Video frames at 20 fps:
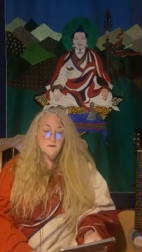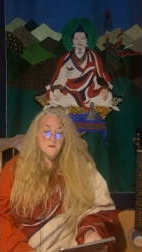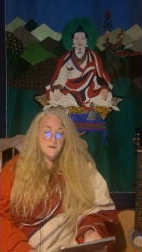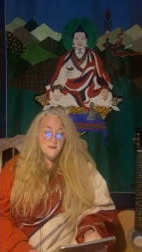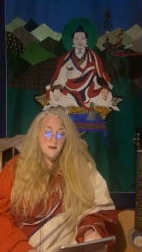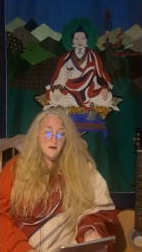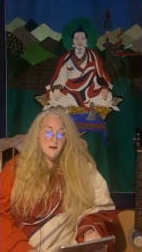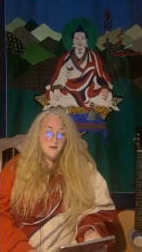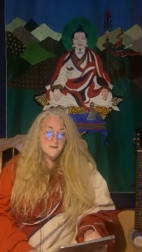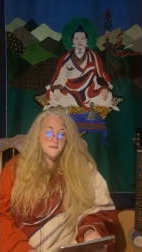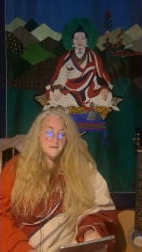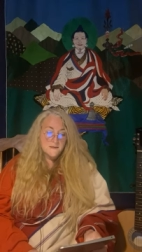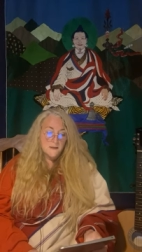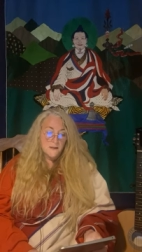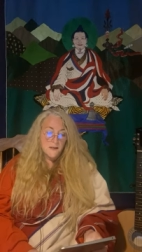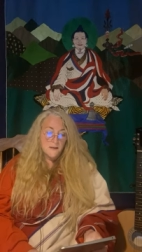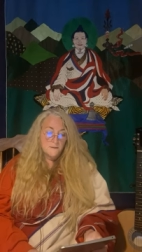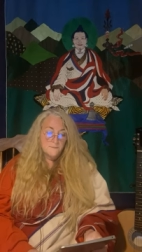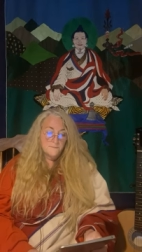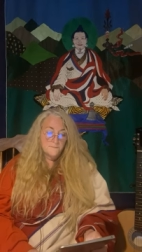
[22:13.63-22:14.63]
the ice
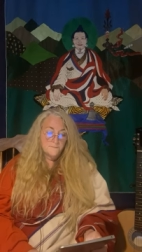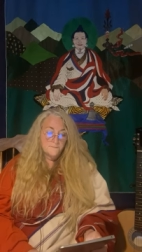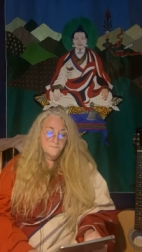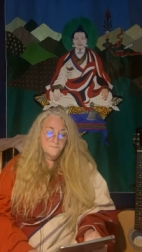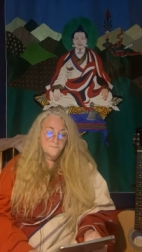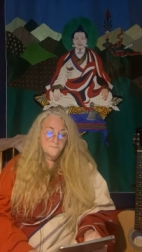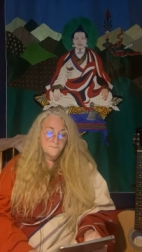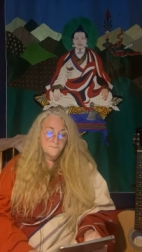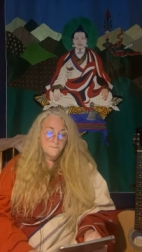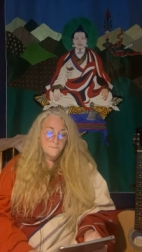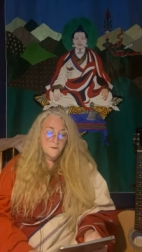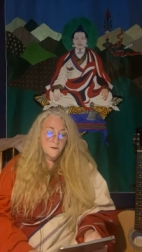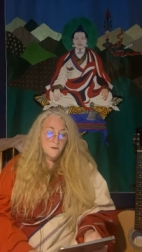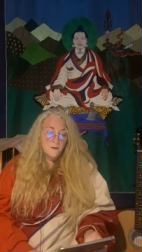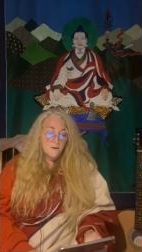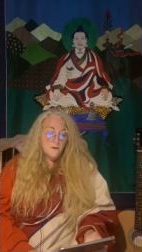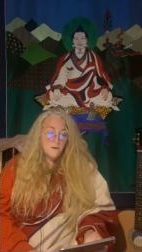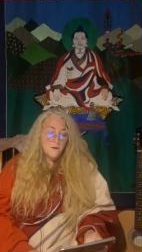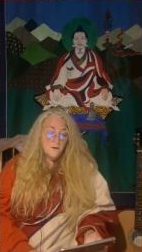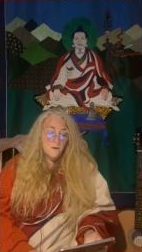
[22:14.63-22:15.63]
again.
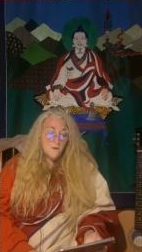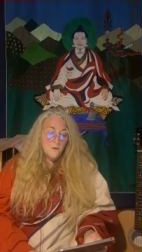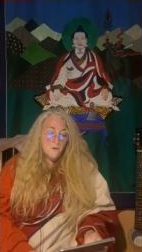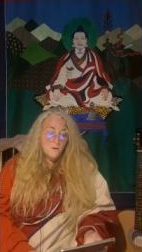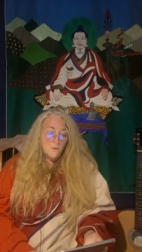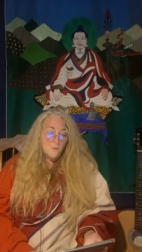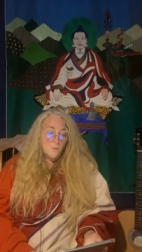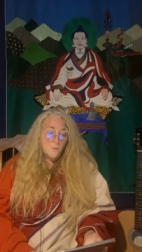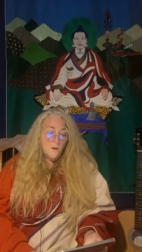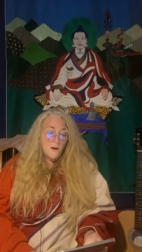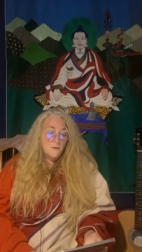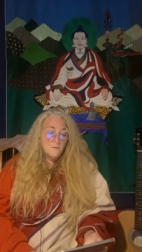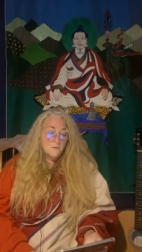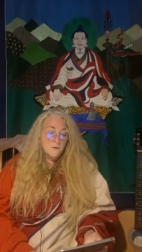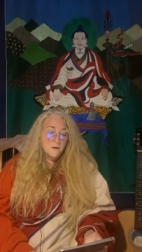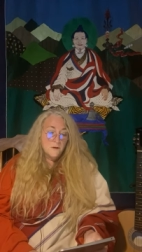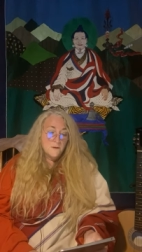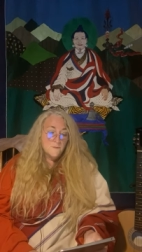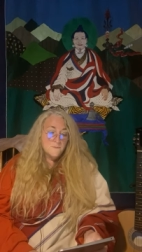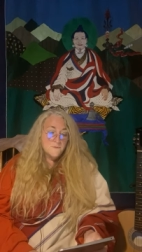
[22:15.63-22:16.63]

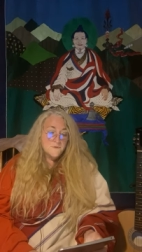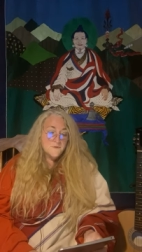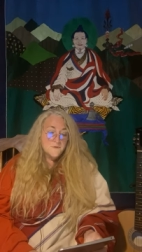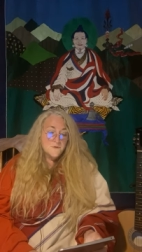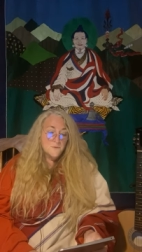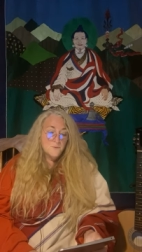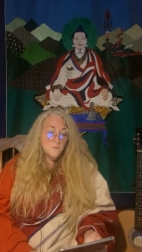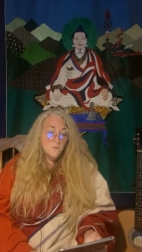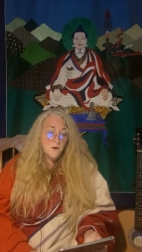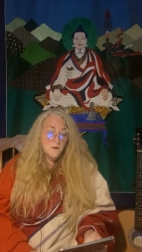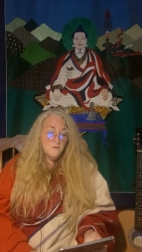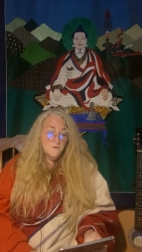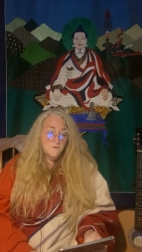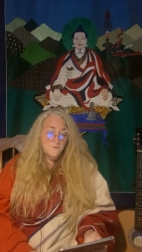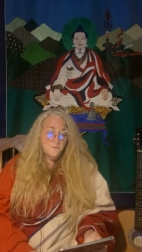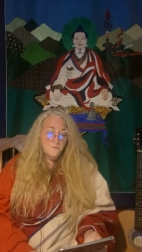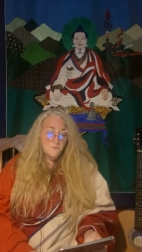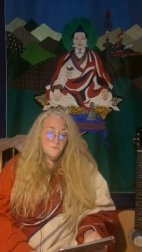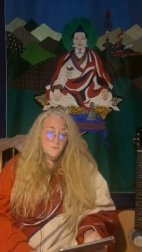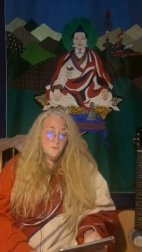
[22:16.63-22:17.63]
Welcome to the
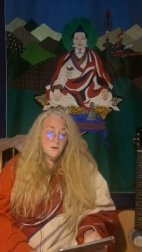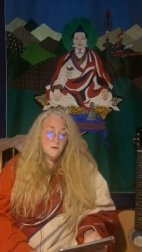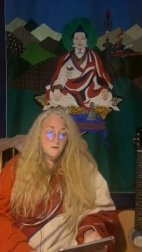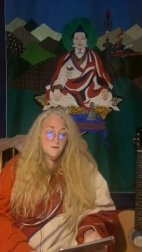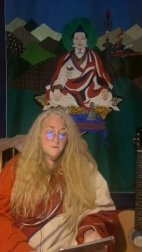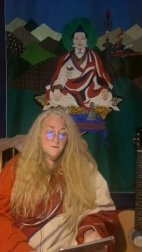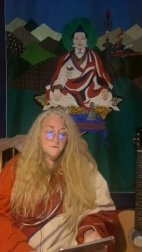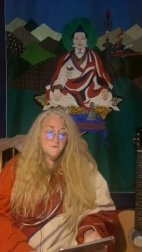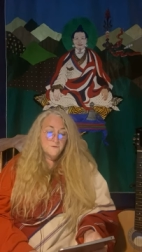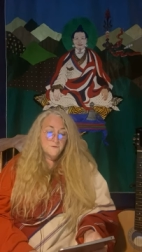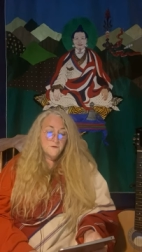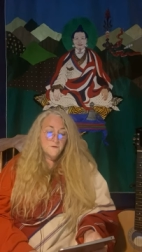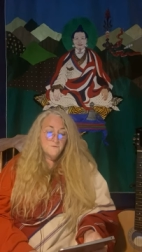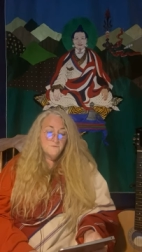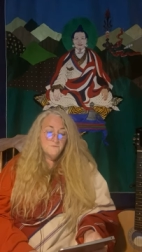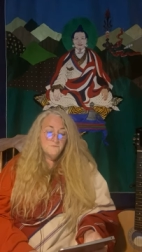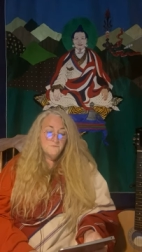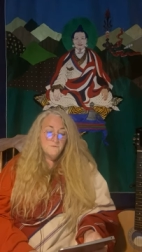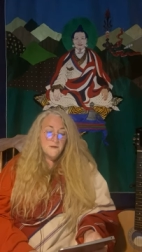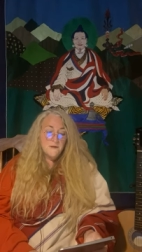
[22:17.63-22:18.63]
wonderful world
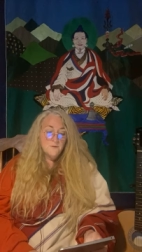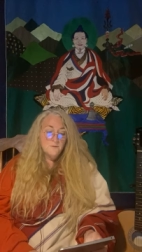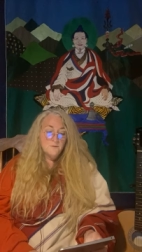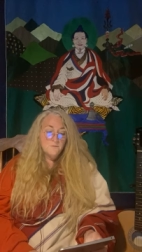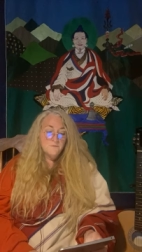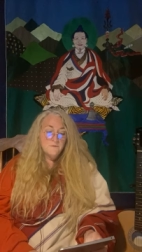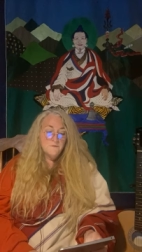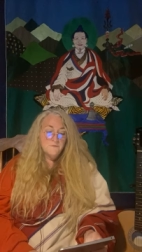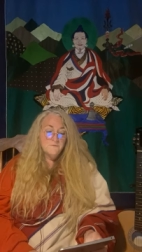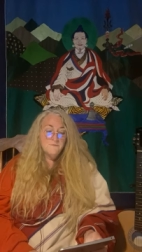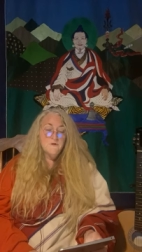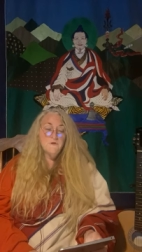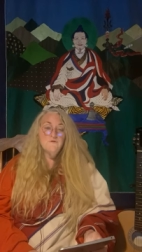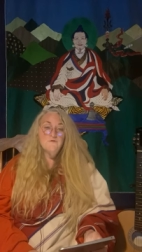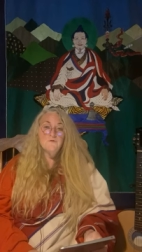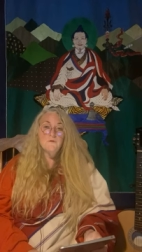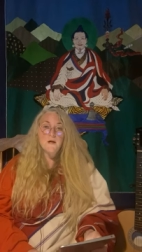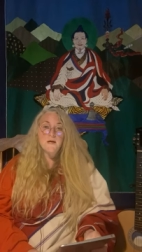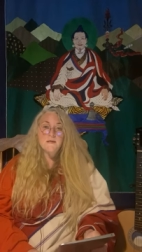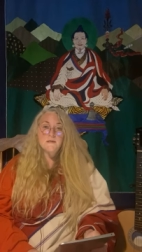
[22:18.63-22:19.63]
of real
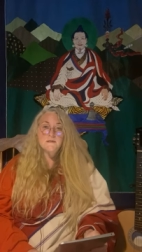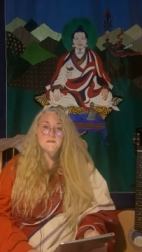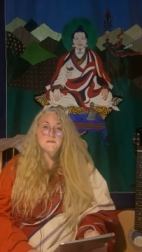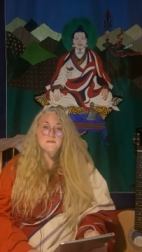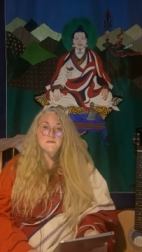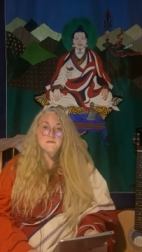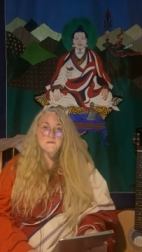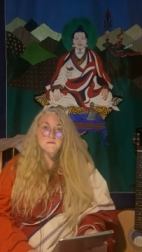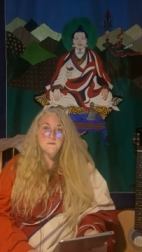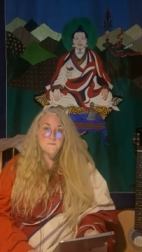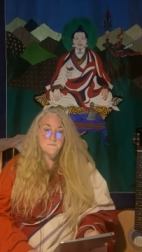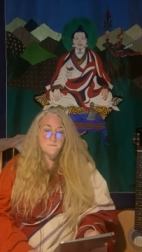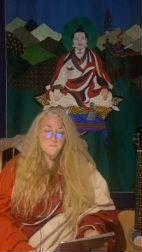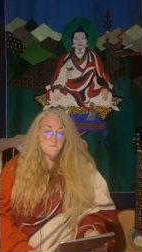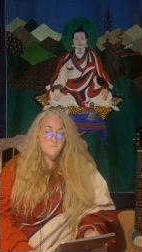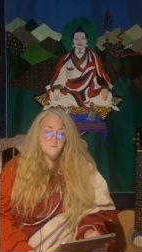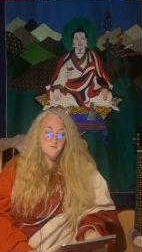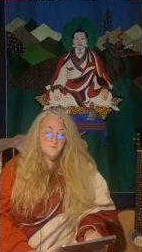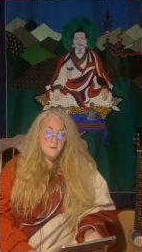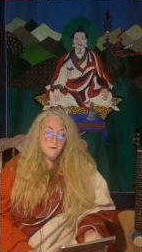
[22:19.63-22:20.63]
refrigerators,
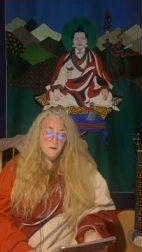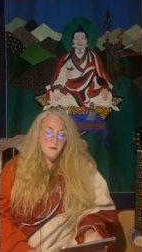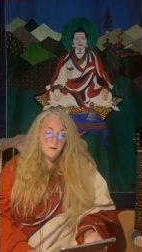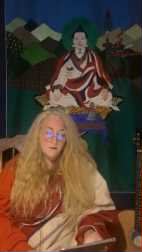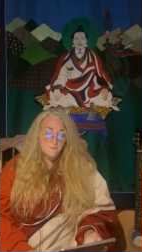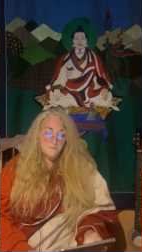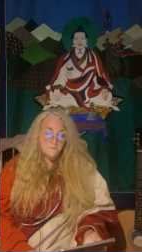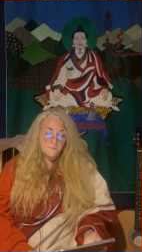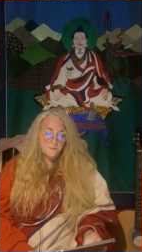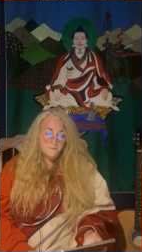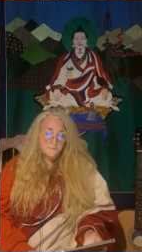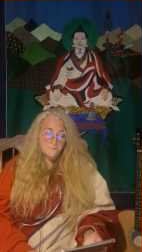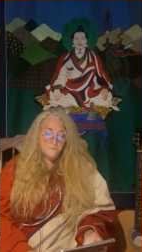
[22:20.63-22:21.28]
she laughed.